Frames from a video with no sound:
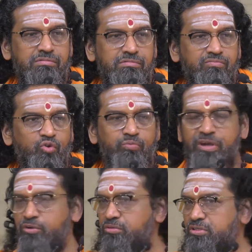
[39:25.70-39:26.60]

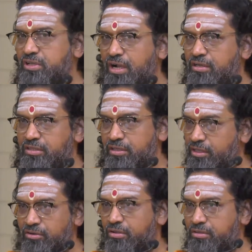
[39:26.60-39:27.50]
Moment you start
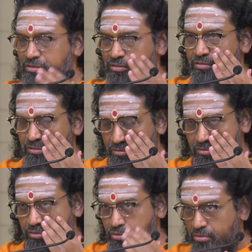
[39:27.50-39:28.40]
thinking on
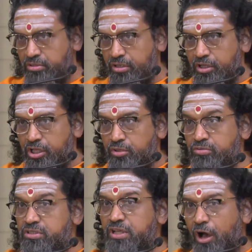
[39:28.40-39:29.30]
truth, you
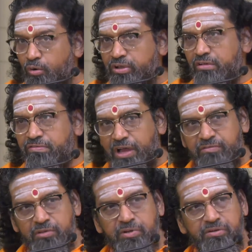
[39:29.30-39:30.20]
say, how can
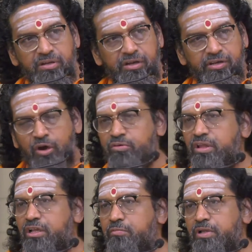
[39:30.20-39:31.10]
5 element be relate? How
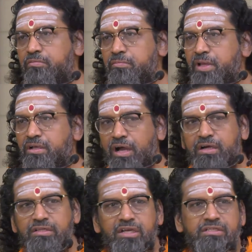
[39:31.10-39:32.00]
can anybody be my
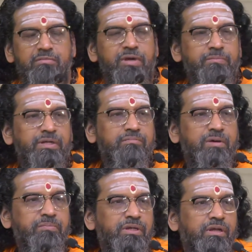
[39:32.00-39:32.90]
kaka, chacha, papa, and
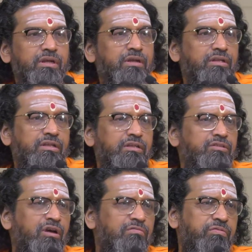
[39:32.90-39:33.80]
mummy? It
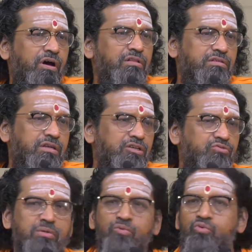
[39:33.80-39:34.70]
is all false.
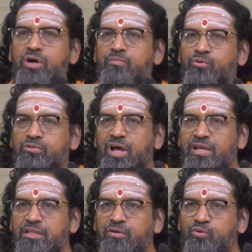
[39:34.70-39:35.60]
Custom kuham
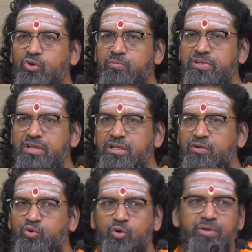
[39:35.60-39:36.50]
kutaya to kome
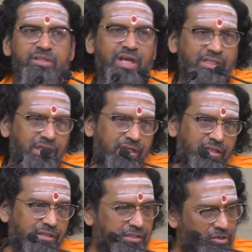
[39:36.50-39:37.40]
jarni, kome
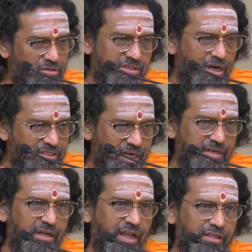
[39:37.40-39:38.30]
tata. Then you start
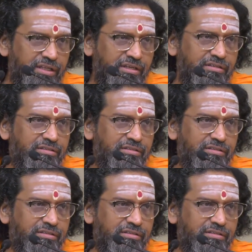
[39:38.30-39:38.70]
chanting like that.